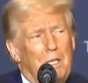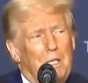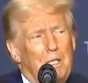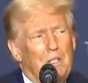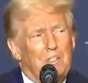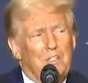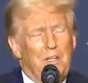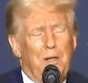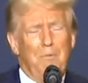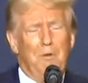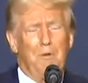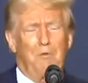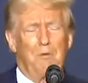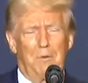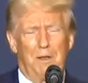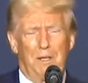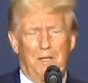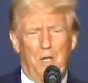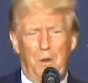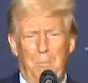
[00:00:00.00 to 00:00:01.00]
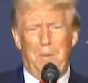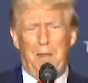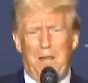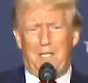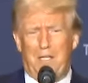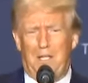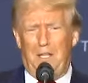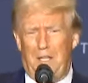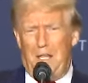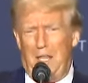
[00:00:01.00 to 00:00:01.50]
Some of them, I go back
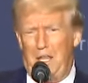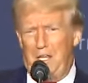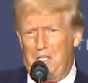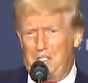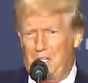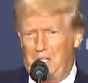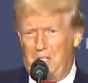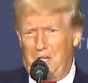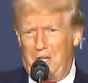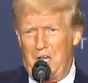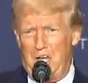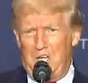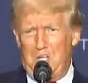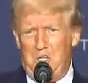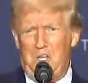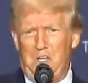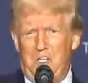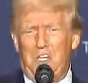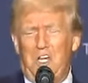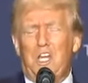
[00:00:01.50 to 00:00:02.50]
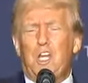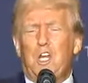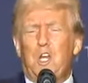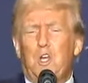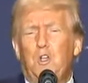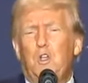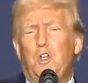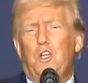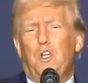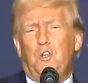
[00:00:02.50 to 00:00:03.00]
to the heads of the country. I say, you know,
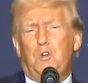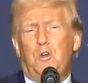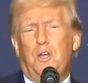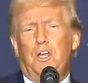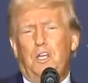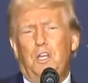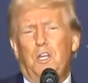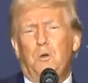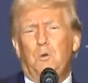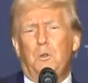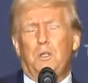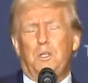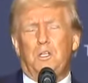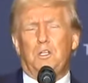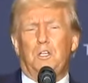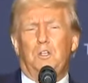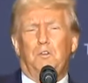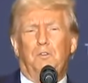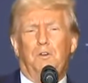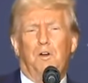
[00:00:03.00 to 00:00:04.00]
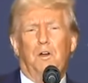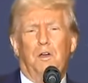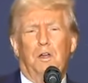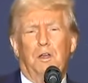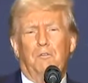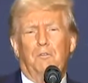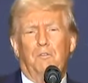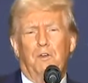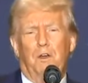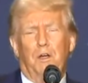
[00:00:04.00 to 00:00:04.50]
your trade deal with us is very
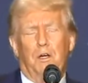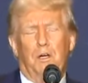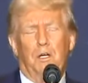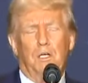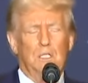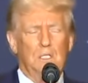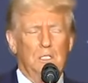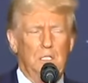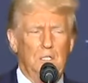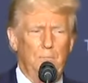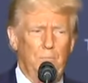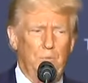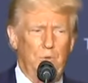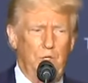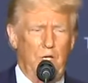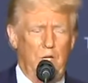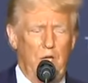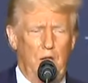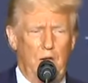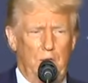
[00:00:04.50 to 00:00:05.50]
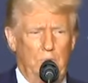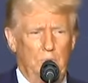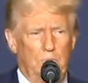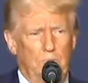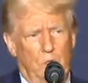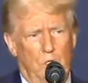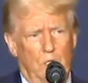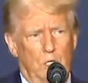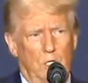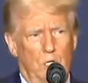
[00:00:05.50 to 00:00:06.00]
unfair. The guy,
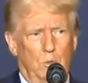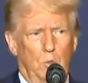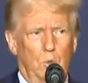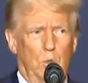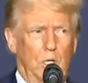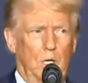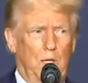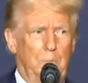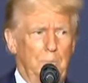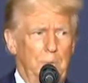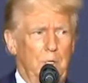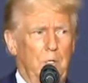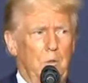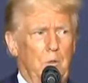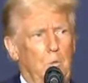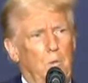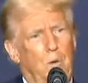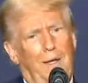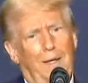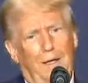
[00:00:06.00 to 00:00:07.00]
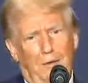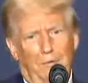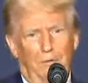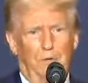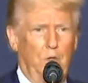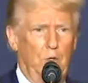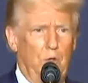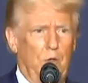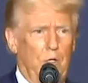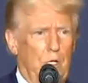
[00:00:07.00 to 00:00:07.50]
well, I've been waiting for
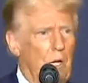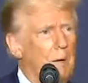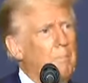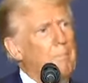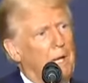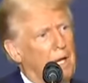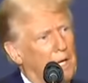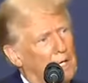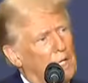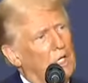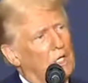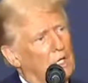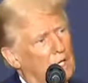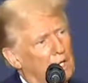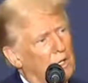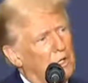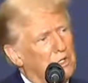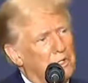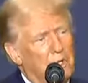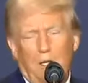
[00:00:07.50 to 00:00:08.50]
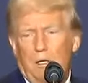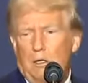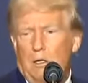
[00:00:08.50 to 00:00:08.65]
you to come back and tell us that.